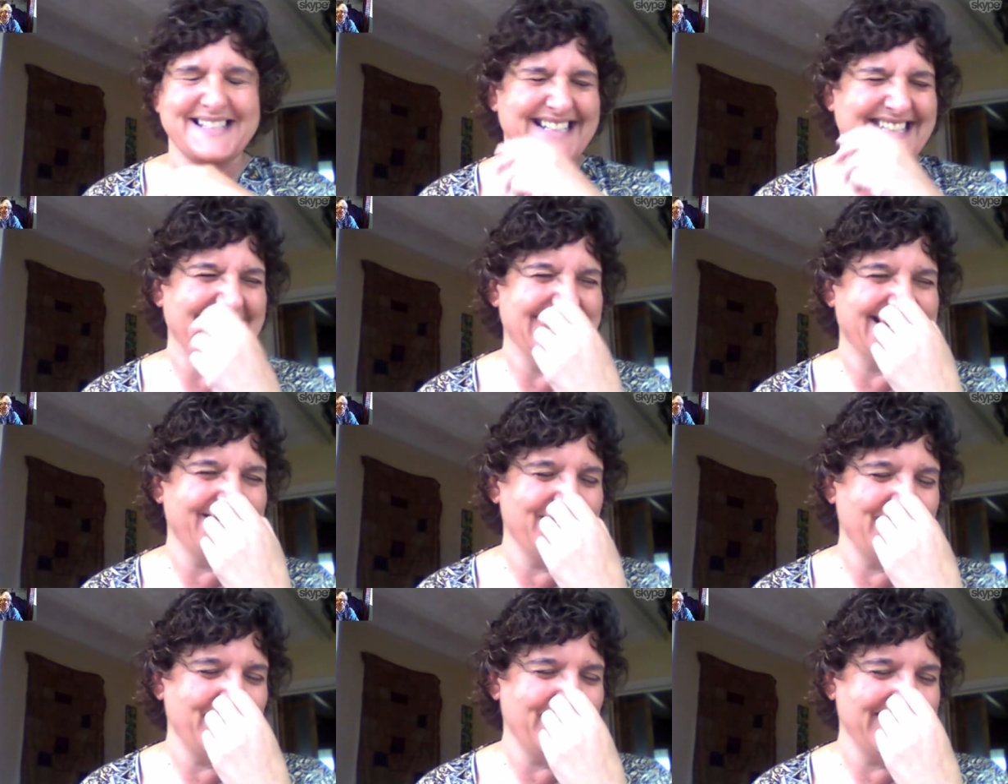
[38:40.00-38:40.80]
Eden
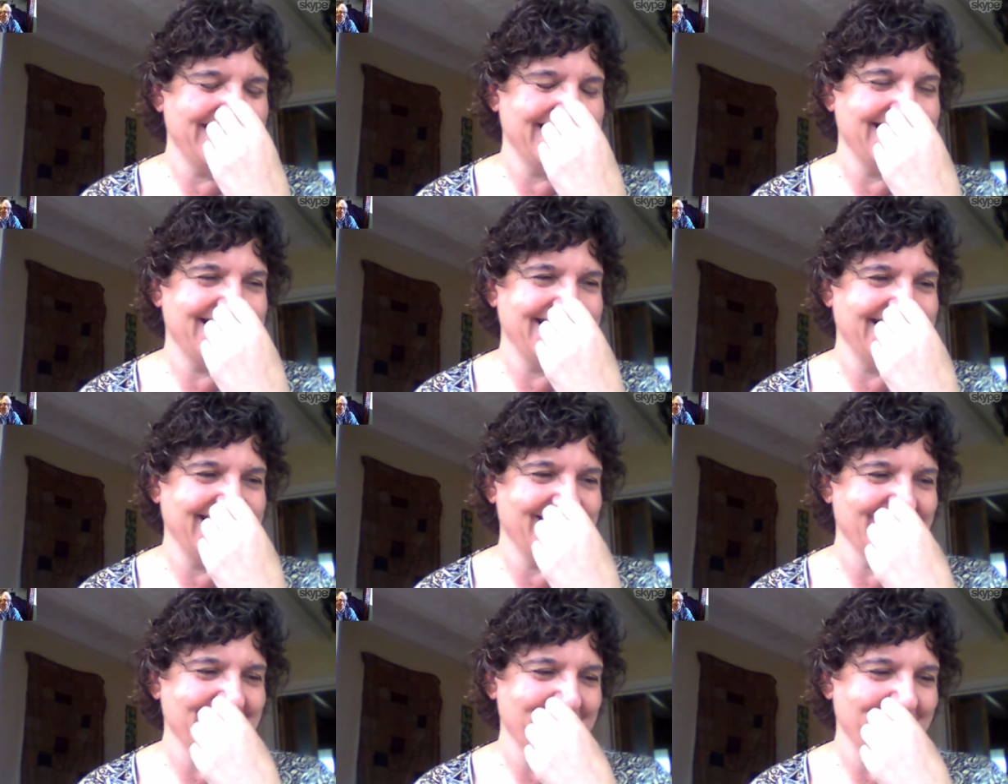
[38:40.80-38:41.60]
revisited
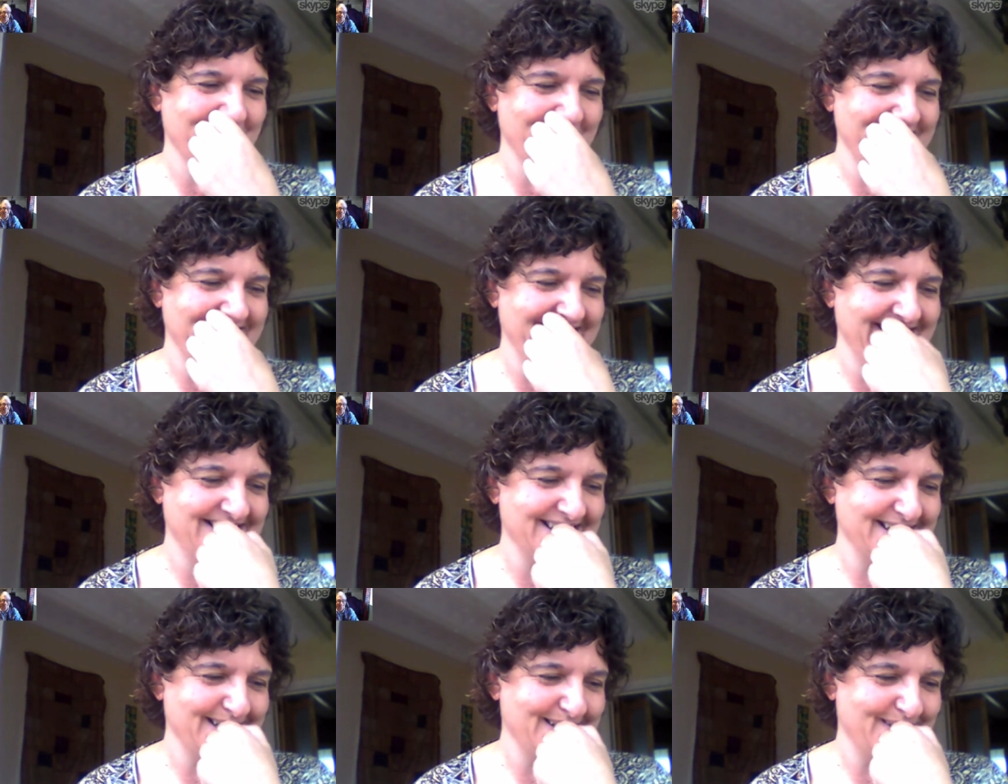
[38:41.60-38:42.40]
or something like
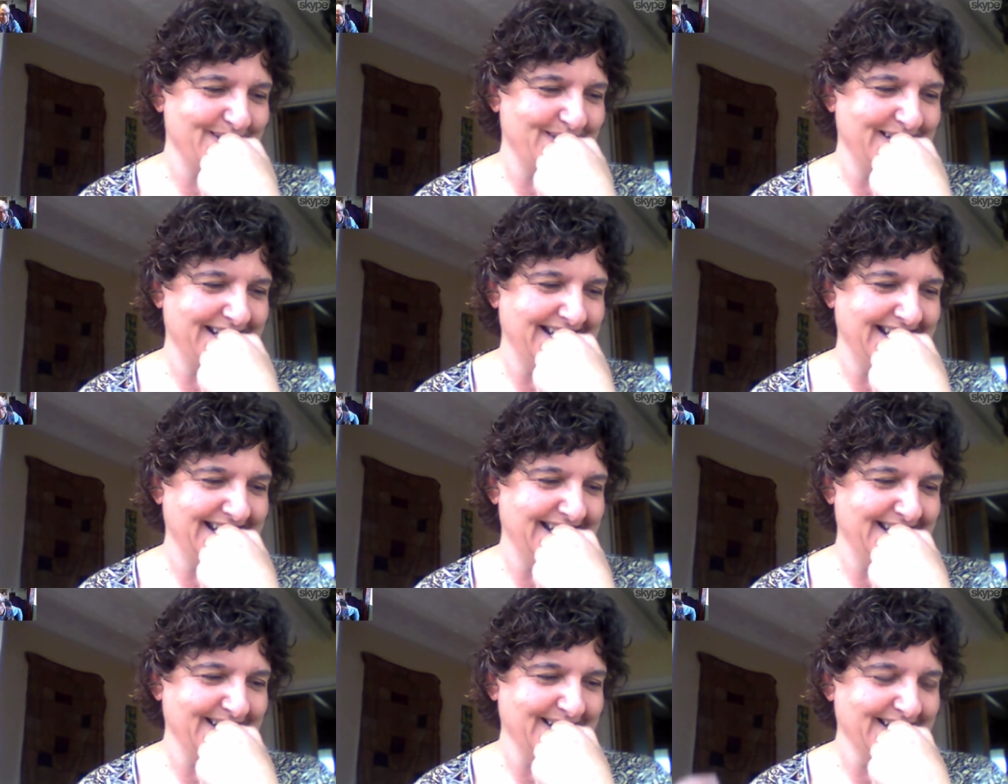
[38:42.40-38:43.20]
Eden
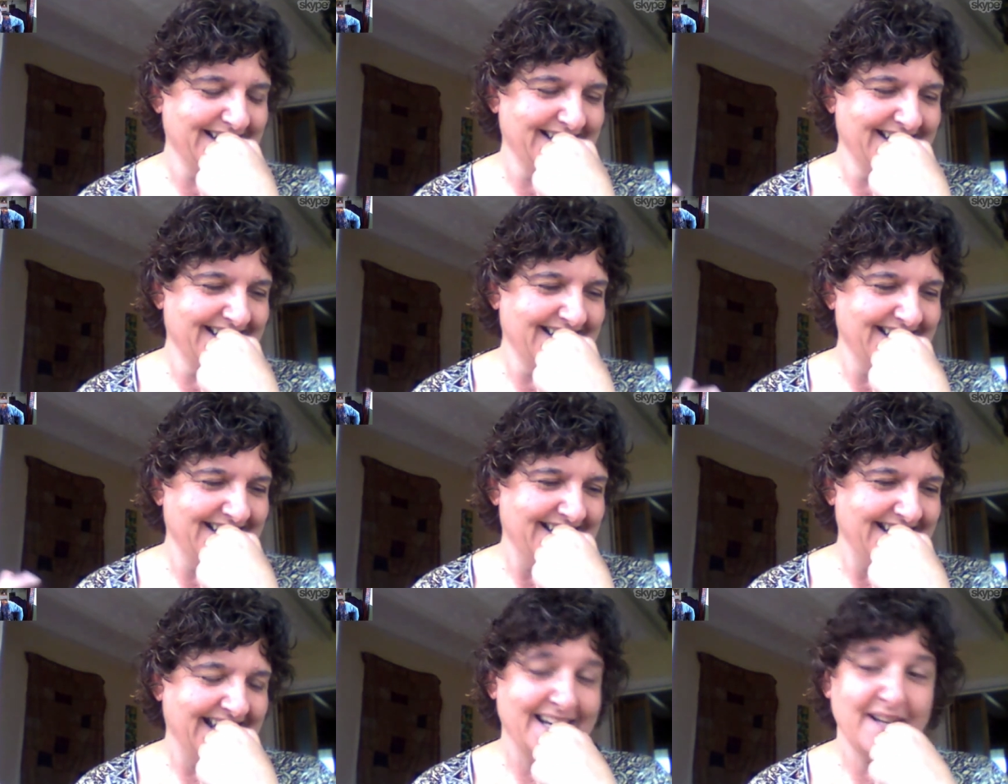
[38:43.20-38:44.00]
re
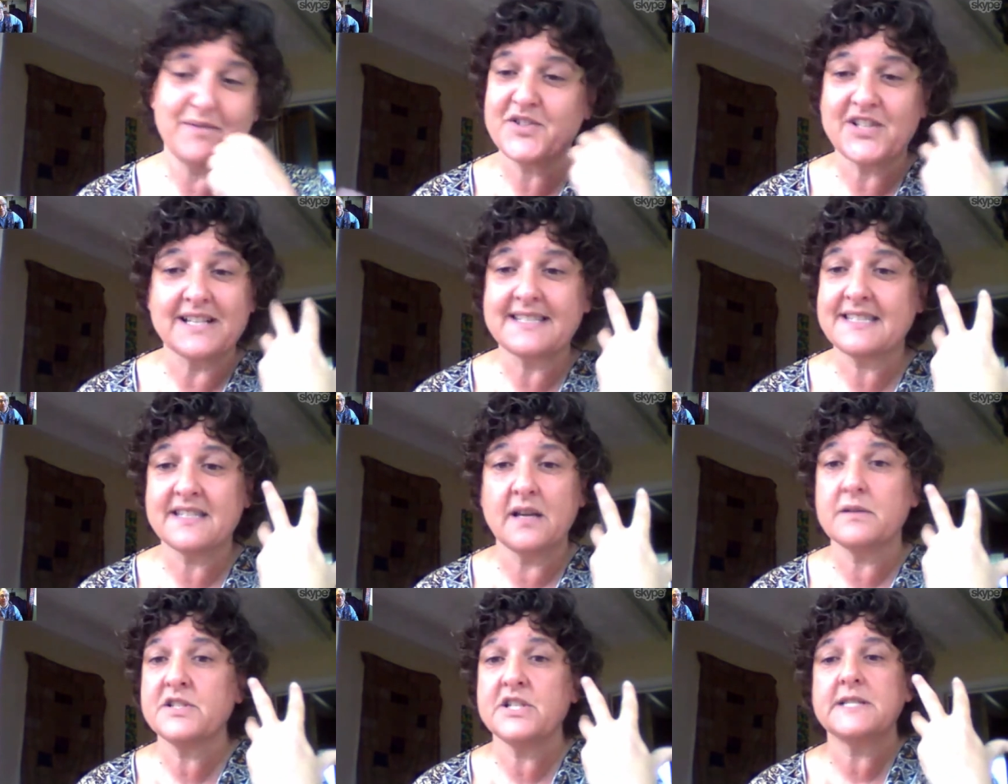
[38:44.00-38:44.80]
and it was just
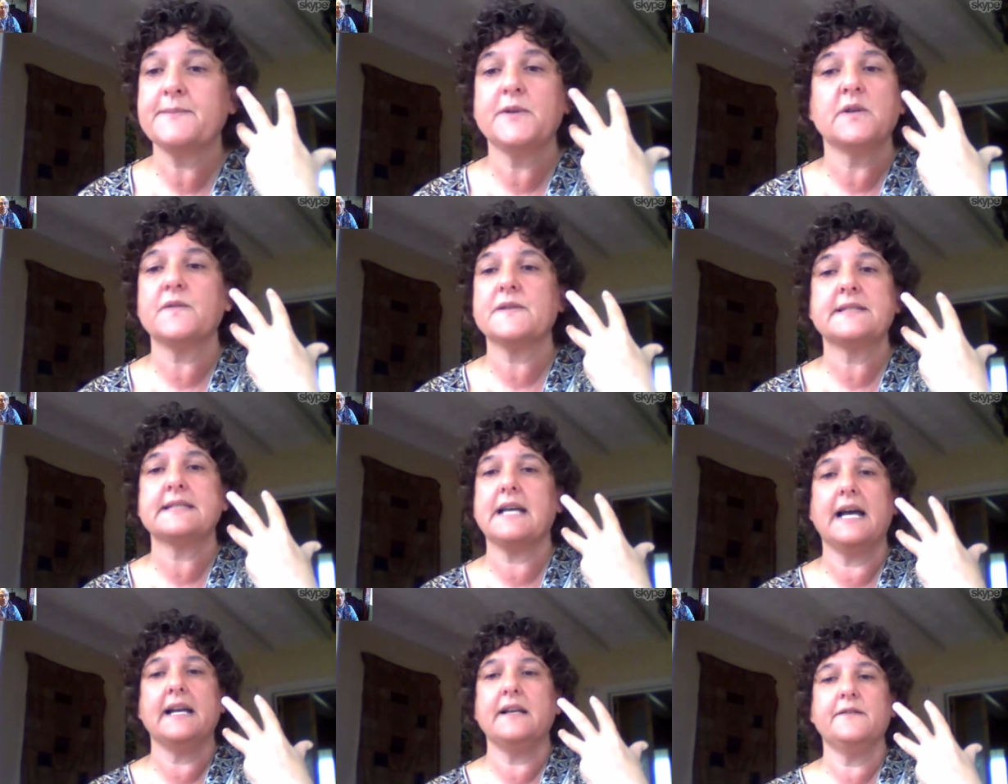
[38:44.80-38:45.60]
such a beautiful
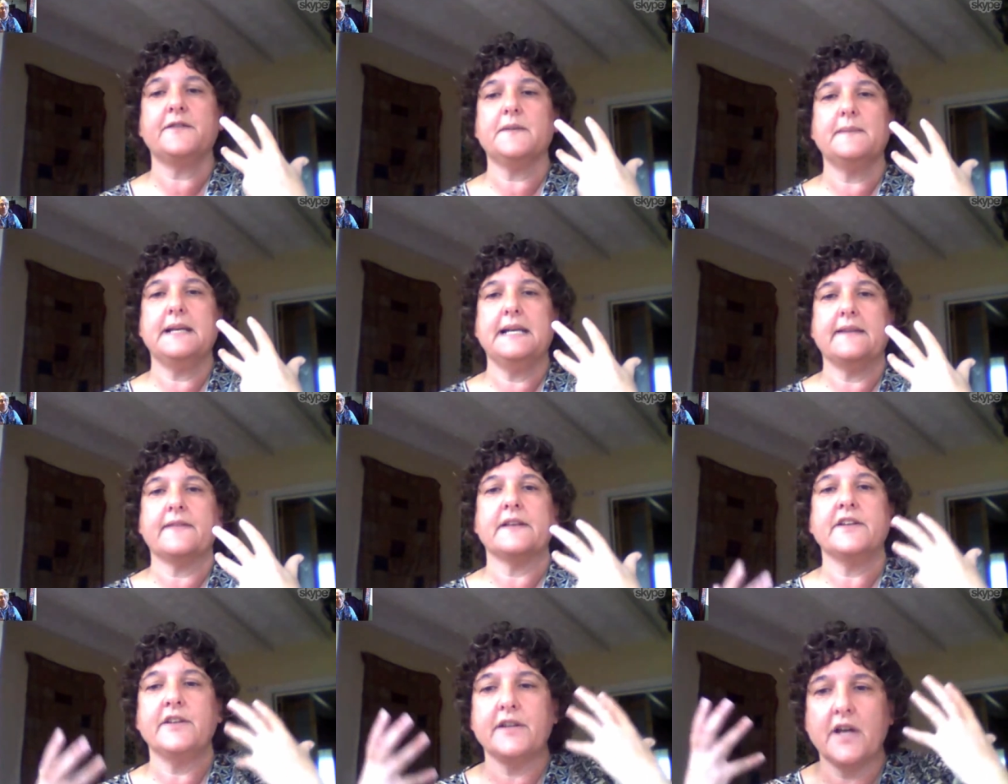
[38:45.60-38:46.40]
sign for me
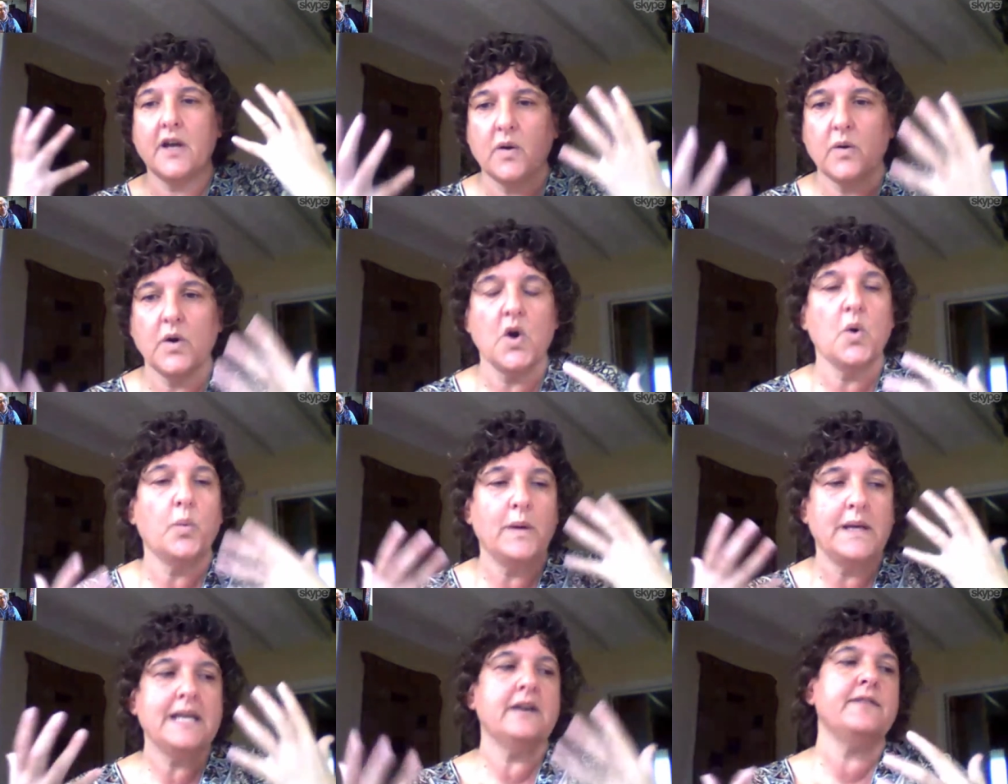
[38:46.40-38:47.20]
that, you know,
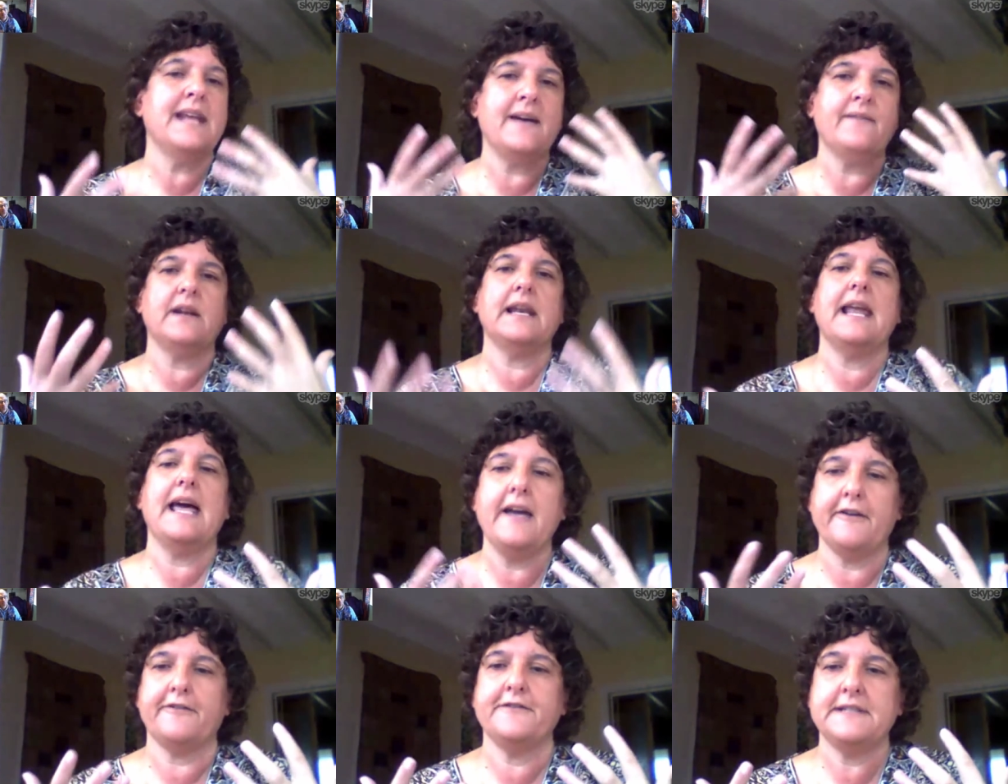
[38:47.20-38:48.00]
we have never
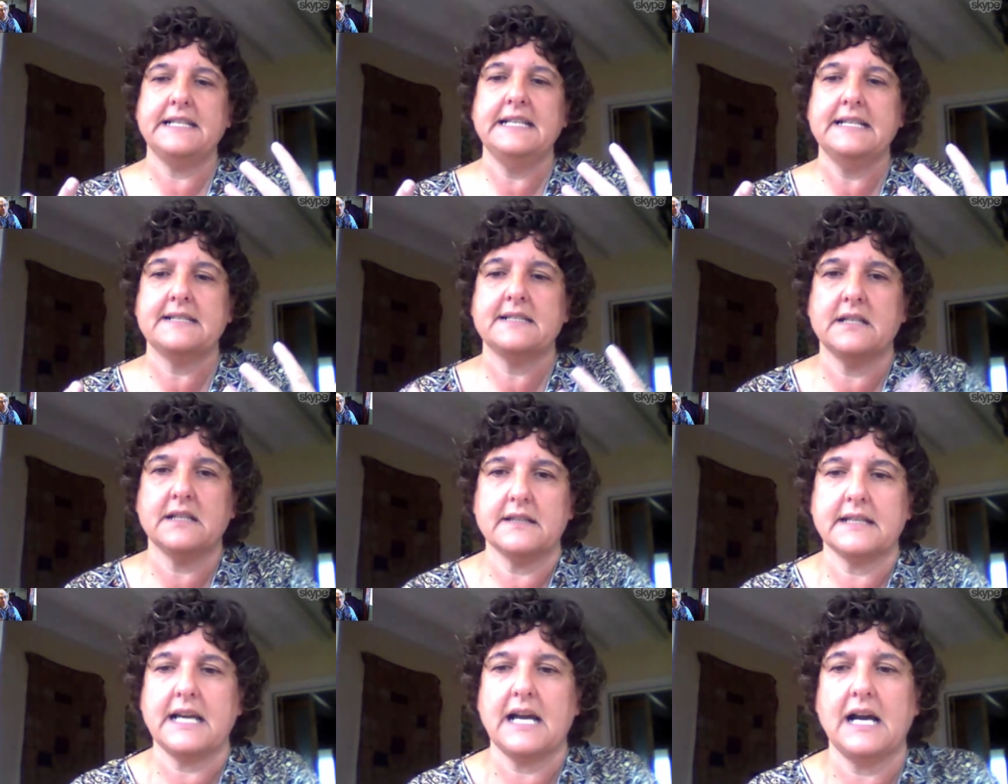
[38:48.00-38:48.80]
left Eden,
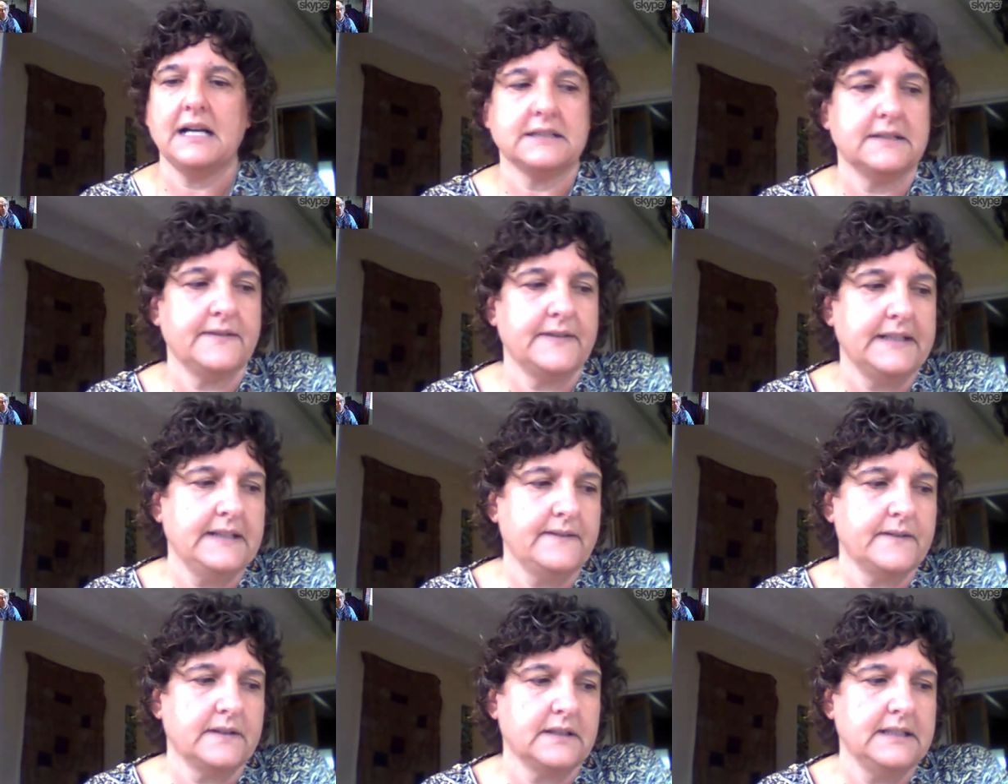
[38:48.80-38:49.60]
the Garden of
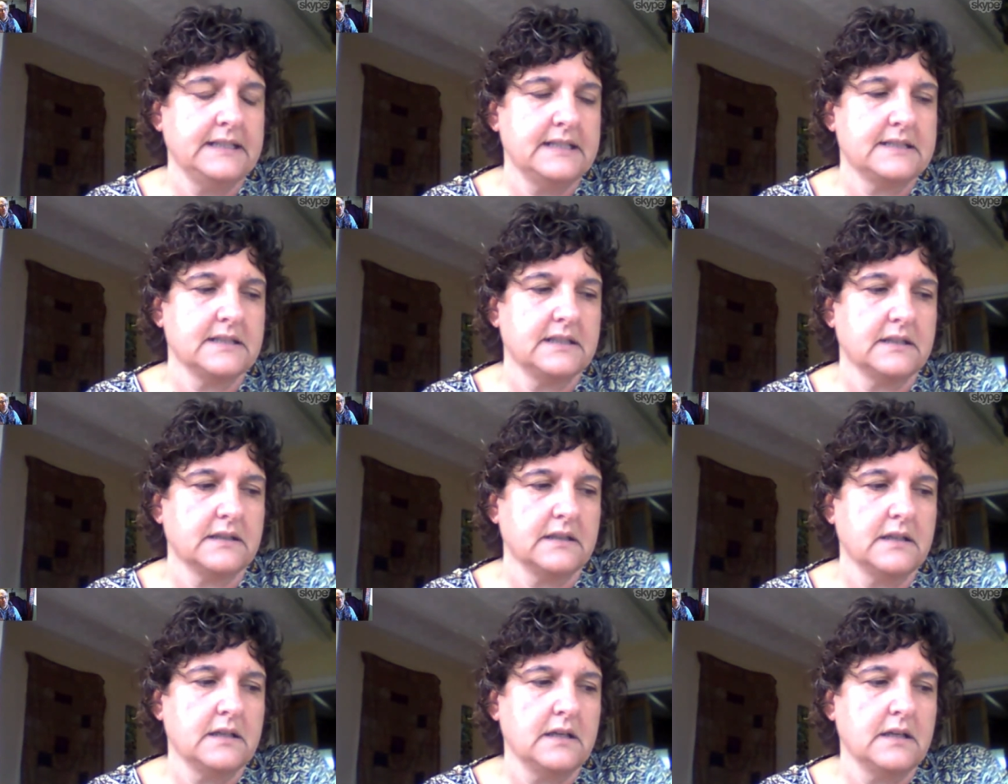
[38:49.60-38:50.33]
Eden.